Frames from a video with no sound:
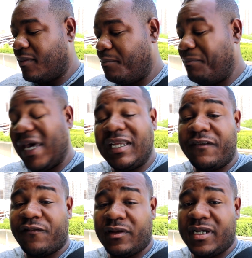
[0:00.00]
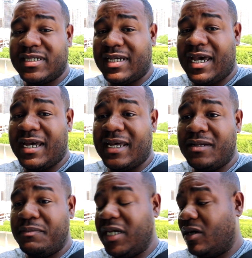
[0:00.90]
mainly for this
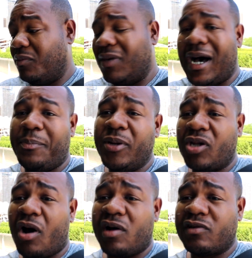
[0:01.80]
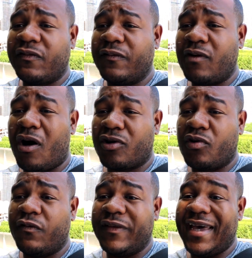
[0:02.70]
in Medium. I'll put the article
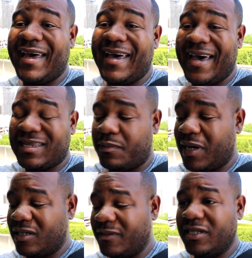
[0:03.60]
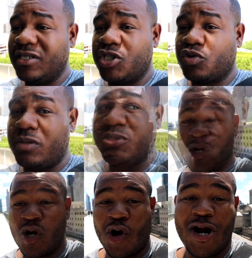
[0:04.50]
article for that at the bottom of the description.
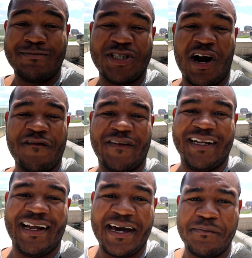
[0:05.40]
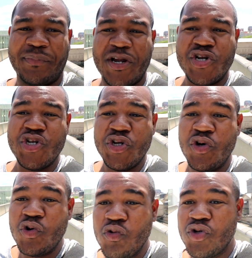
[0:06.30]
Or I'm sorry for the light, but
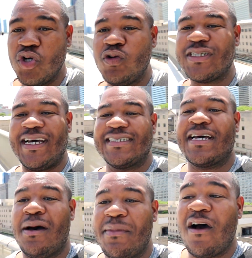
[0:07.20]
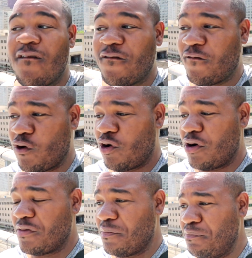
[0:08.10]
new news has come out
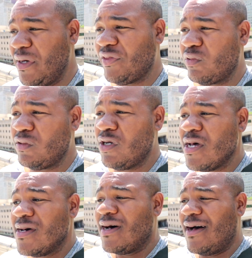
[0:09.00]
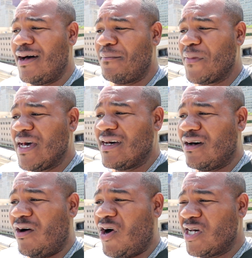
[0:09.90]
for Mithril. Um,
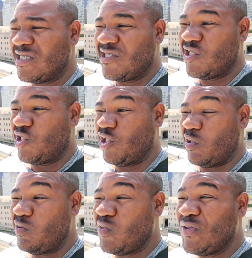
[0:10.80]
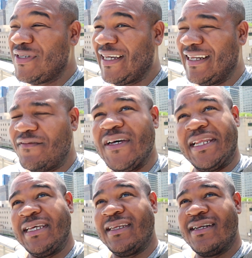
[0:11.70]
on June eleventh, I
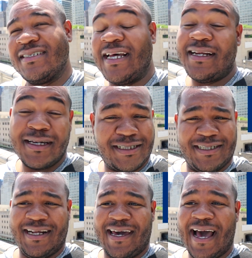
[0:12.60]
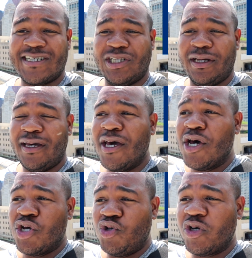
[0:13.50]
think that is that is today actually,
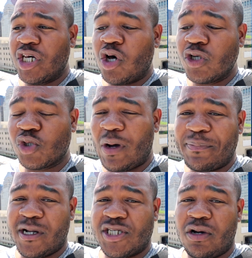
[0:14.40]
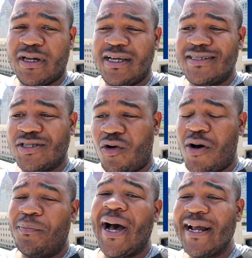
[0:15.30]
you can go swap your tokens
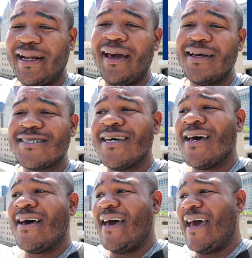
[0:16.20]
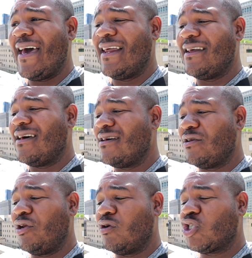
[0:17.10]
on Binance, and
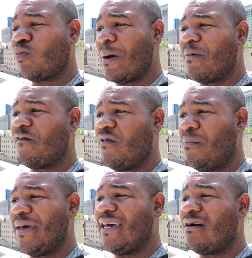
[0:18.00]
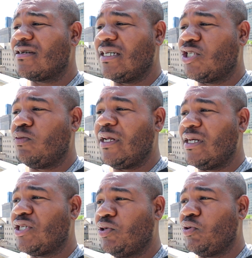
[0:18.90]
you know, swap them from E R C
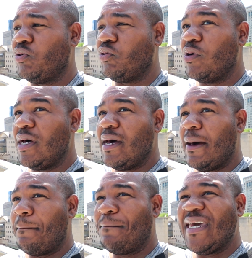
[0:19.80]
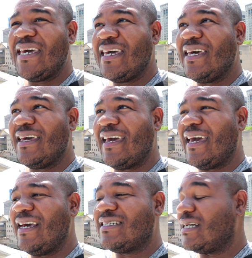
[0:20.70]
twenty to B E